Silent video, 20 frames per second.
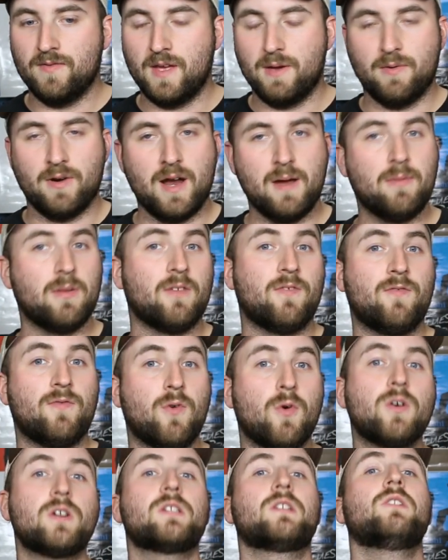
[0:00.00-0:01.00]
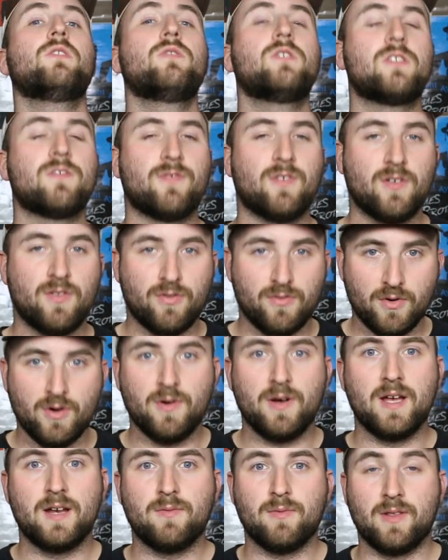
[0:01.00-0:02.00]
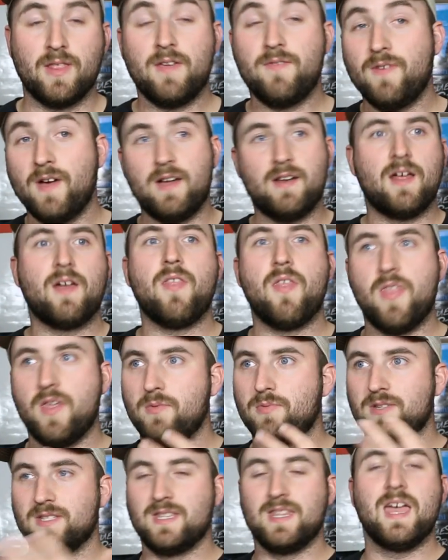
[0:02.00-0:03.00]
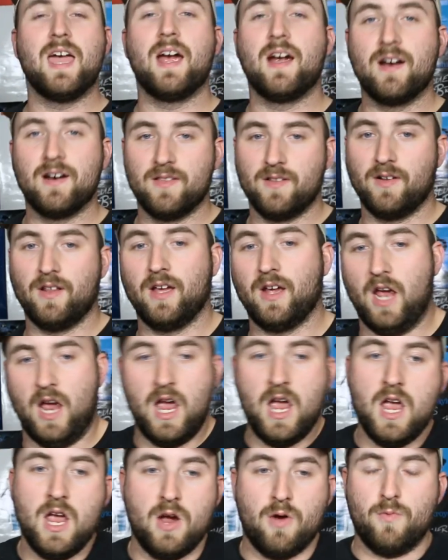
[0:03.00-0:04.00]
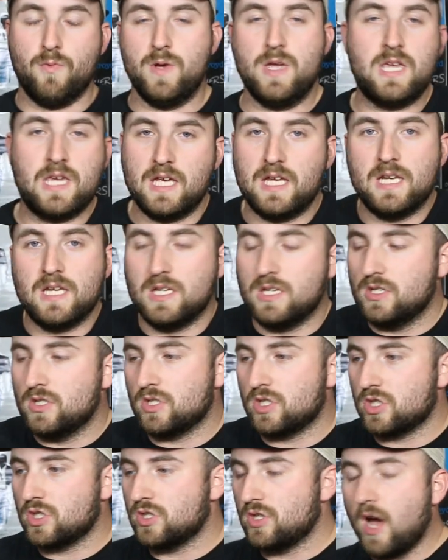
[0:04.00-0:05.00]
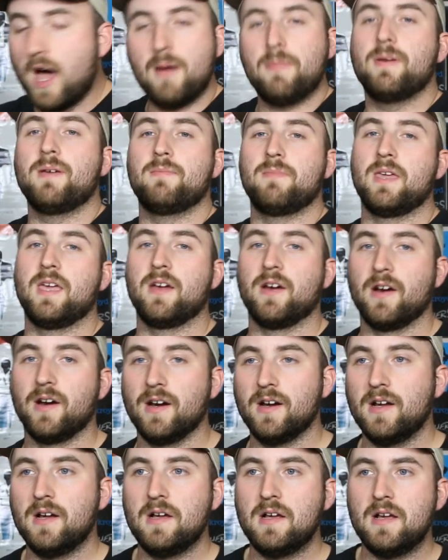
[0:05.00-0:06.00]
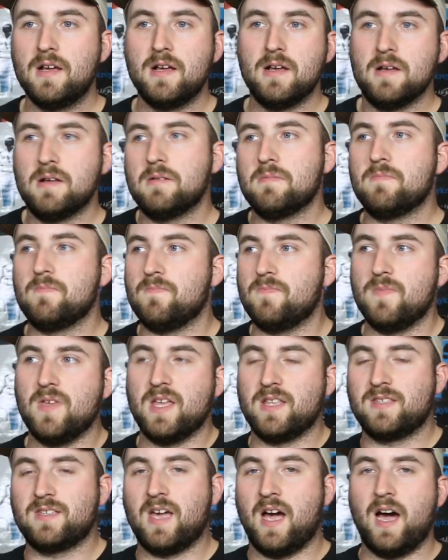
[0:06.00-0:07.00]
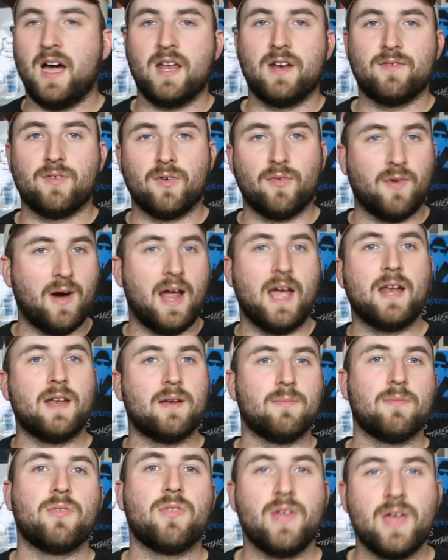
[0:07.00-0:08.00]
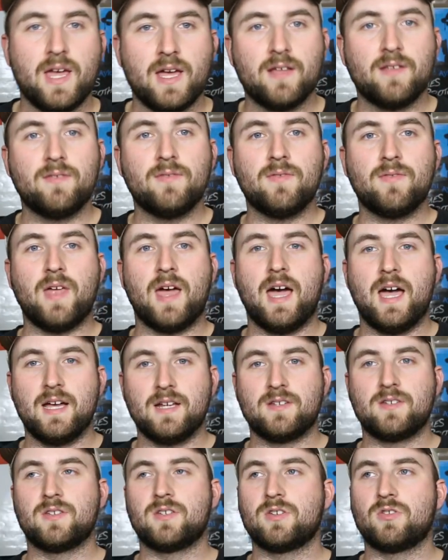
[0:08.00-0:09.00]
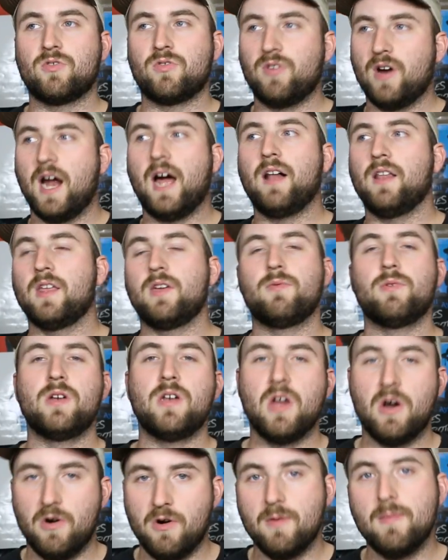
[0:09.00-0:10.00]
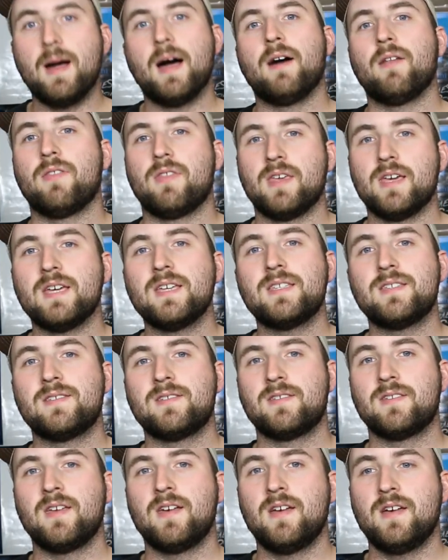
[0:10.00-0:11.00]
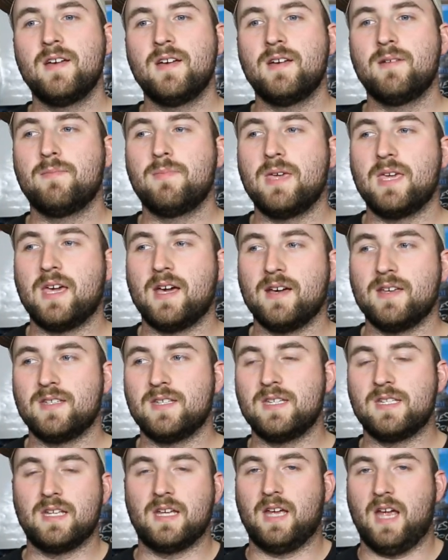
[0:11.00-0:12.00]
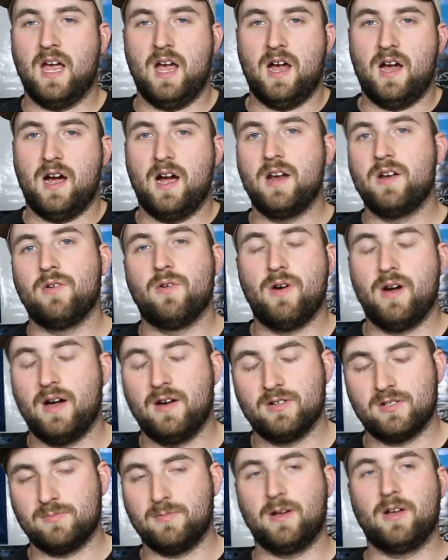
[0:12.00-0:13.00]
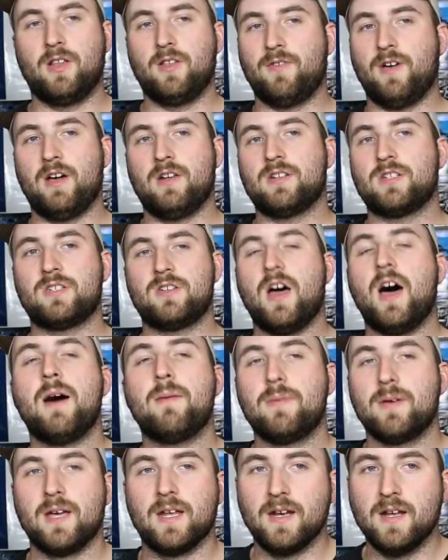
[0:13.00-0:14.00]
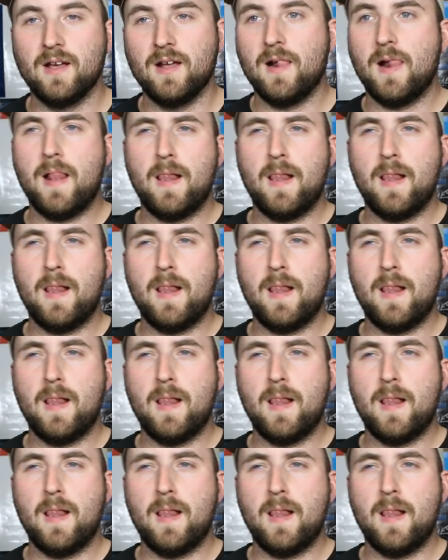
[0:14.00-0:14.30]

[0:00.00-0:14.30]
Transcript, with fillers: They were able to force Lucifer through it when they found out that it was there, and they're like, hey, we can stop him here. It's kind of a random thing that Crowley would know about this, because he's like, ah, I know how a spell of how to stop it.